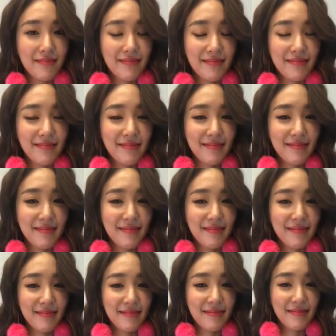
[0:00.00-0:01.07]

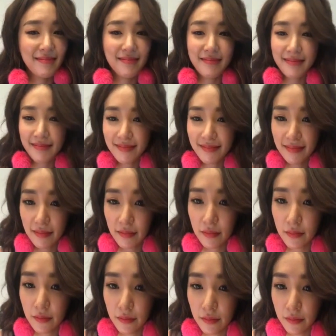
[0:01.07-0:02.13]

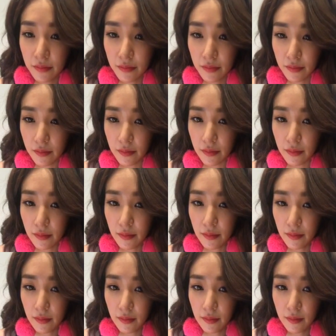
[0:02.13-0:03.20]

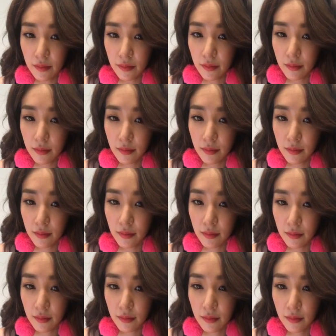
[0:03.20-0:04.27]

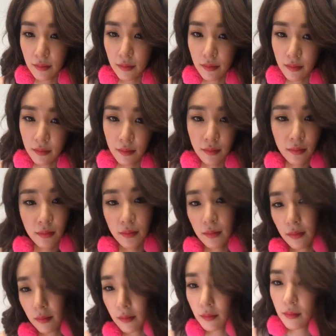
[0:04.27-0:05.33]

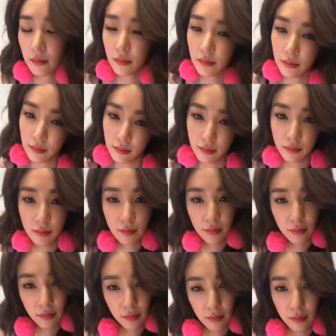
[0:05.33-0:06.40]

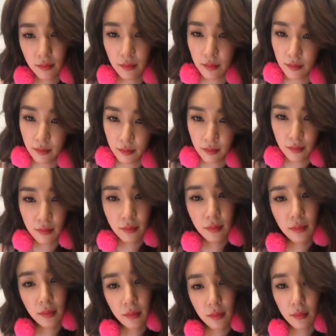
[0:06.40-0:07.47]

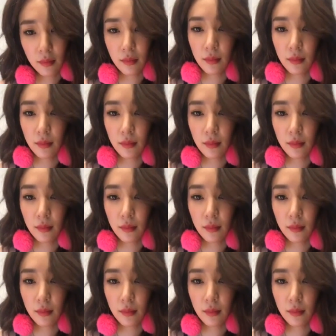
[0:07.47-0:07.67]
(silence)